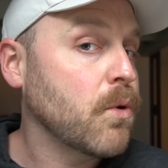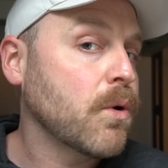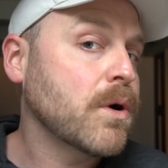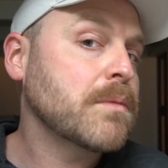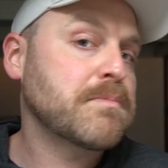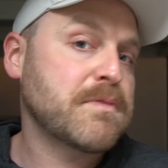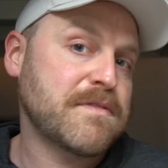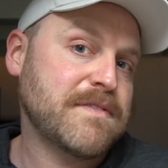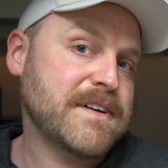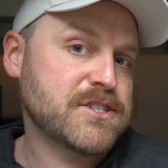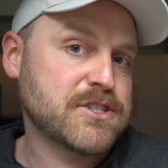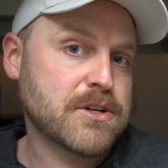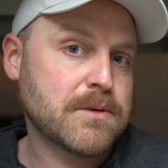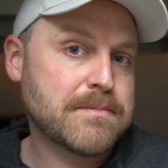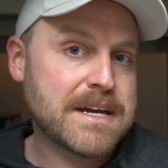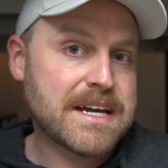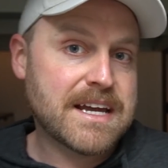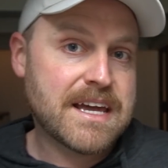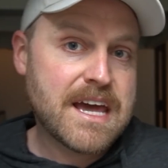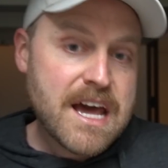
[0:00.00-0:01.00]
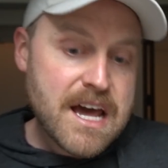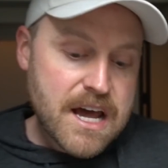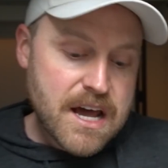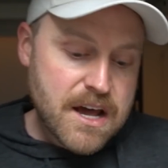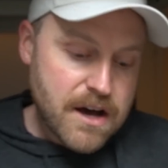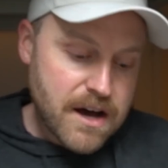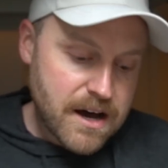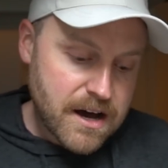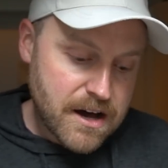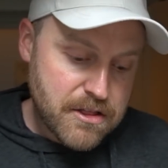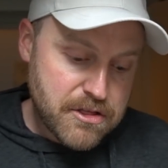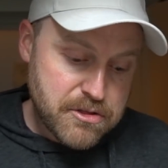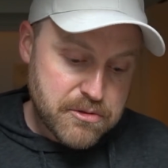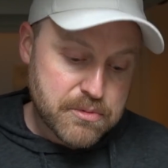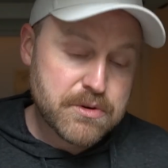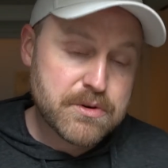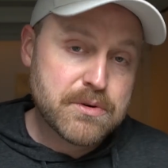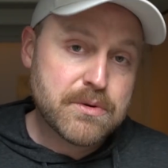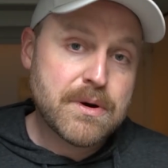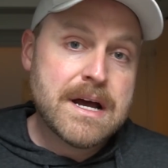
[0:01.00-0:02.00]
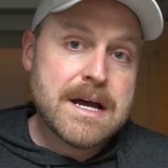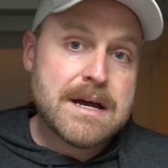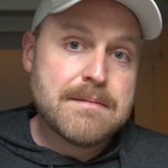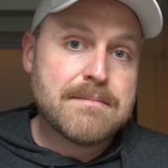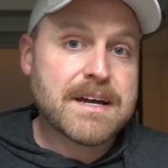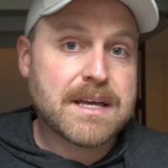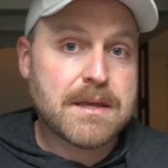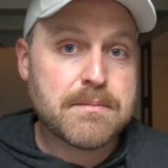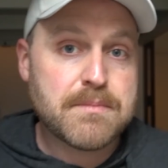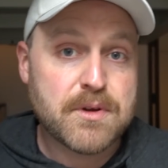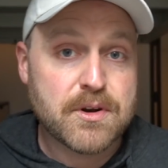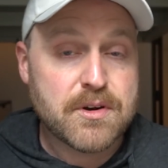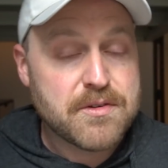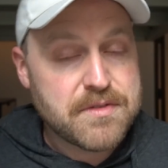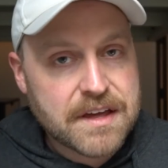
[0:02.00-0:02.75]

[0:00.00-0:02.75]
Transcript: or professional bank, uh, through my computer.